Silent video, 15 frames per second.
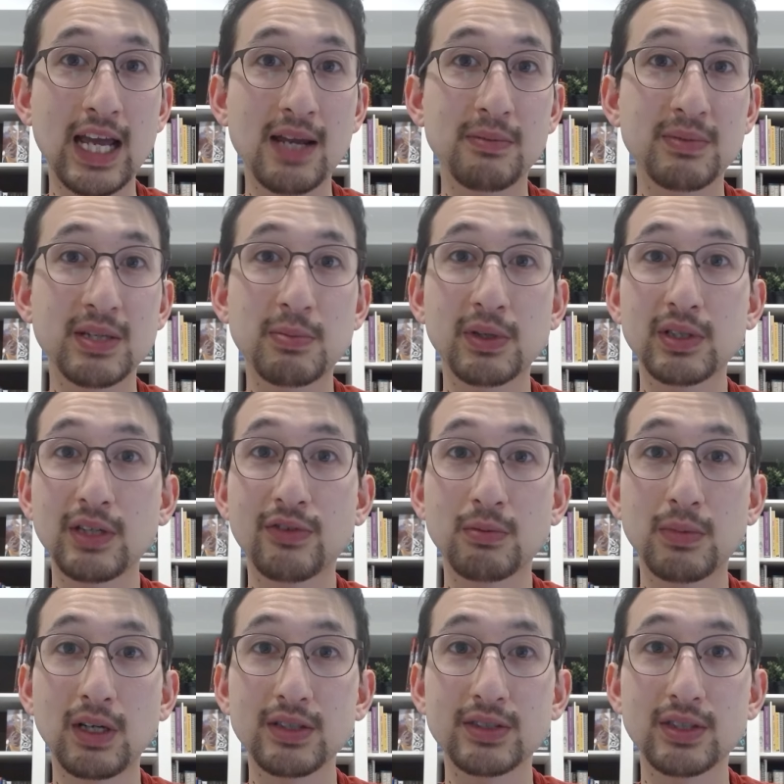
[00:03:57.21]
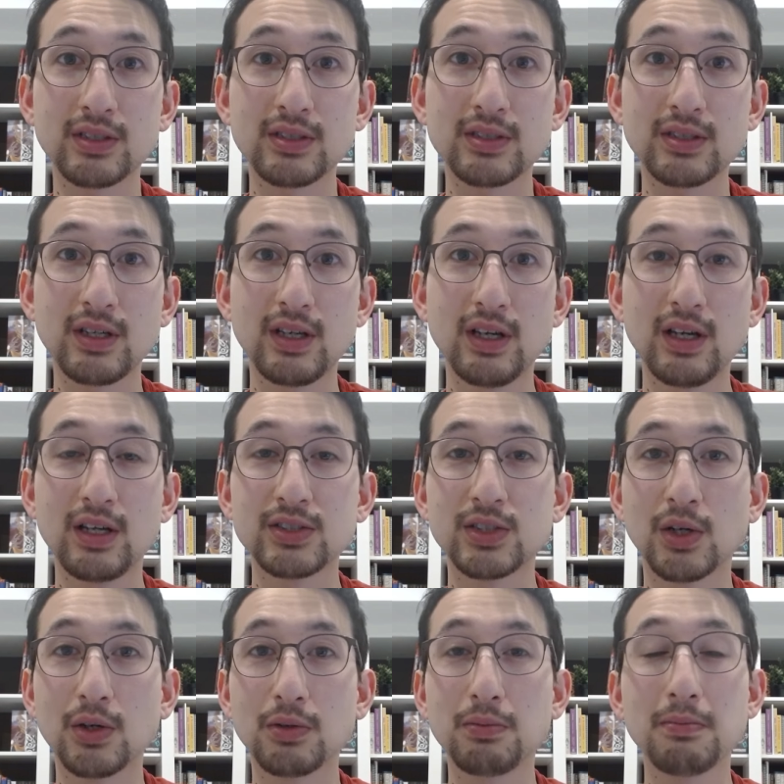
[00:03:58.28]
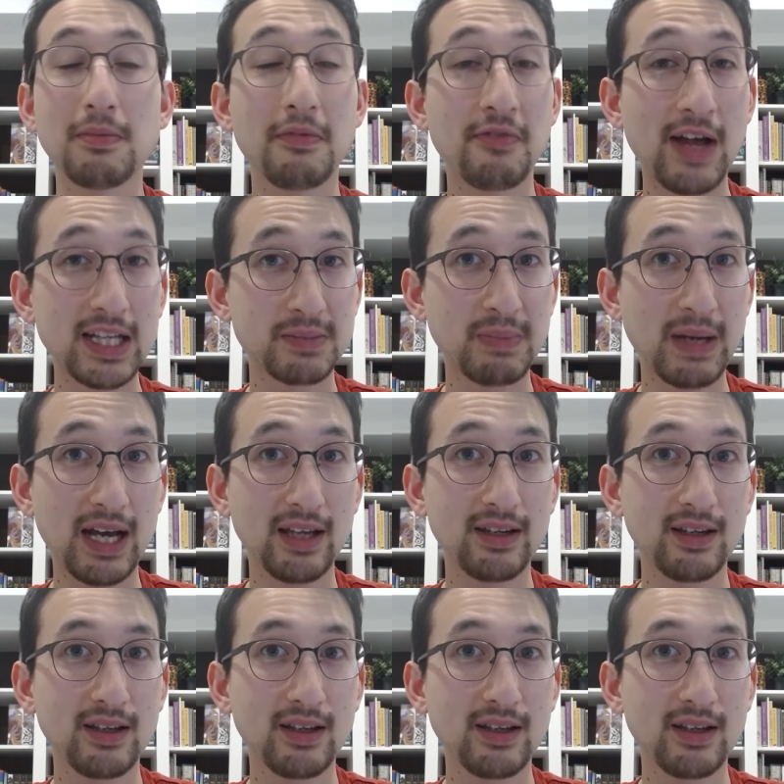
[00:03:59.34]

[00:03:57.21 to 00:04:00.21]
typically for monsters, so that's bad.